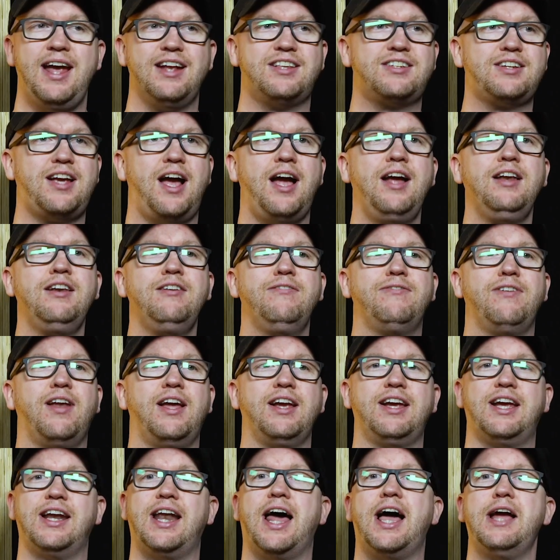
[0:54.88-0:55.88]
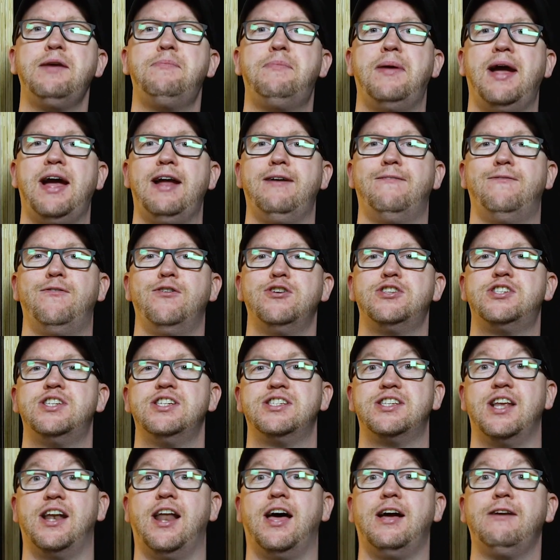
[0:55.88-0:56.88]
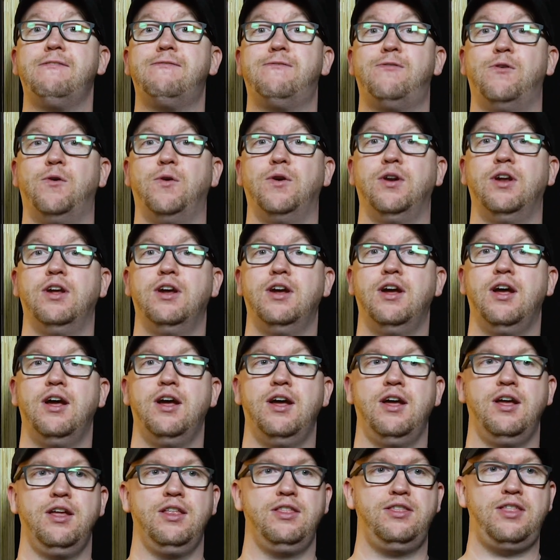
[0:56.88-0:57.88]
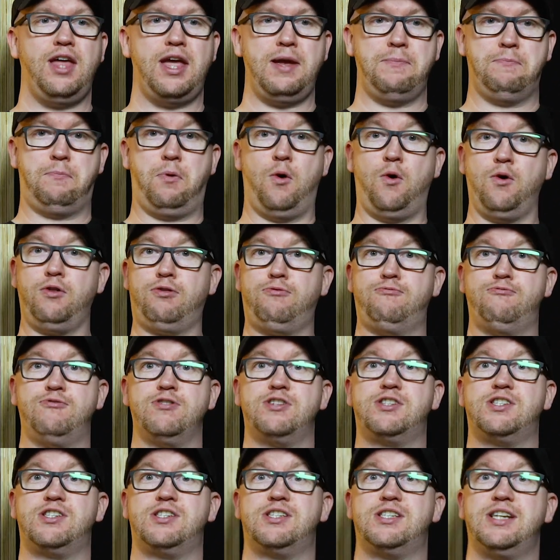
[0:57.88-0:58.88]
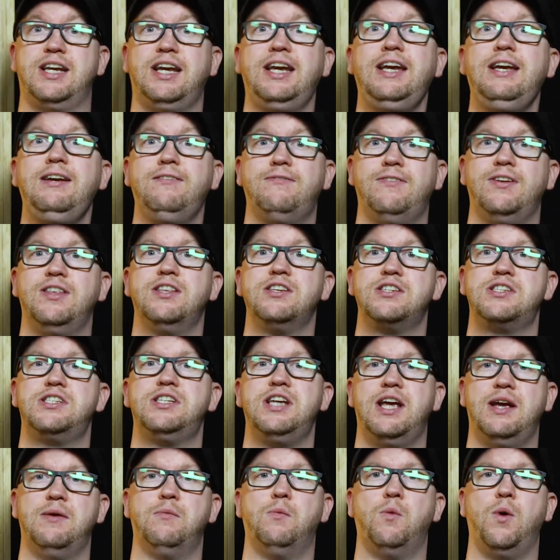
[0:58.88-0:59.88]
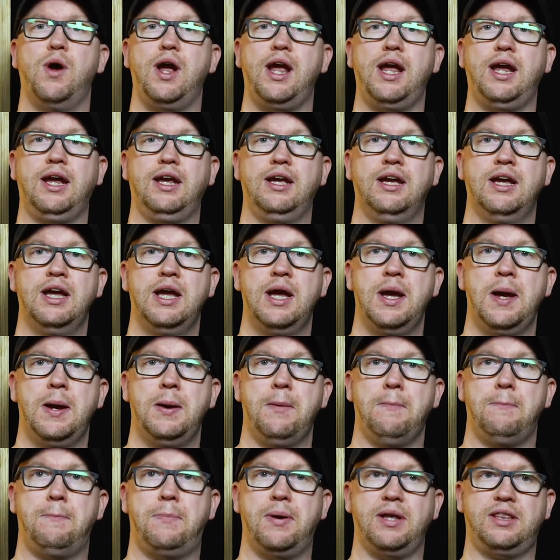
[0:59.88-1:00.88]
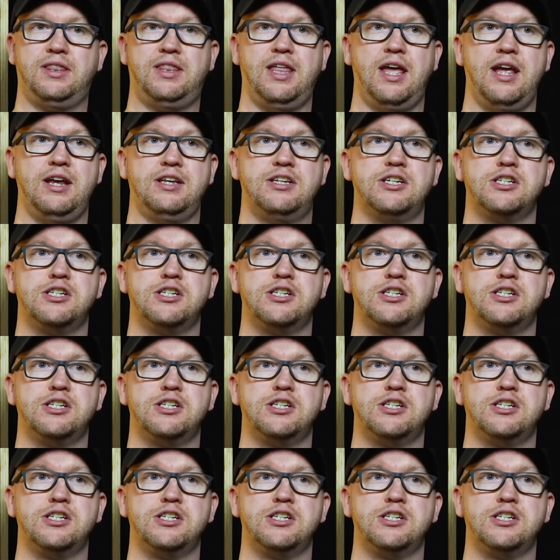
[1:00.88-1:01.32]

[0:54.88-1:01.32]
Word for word: It's kind of like an iPad versus an iPhone. They both receive in the same way, but their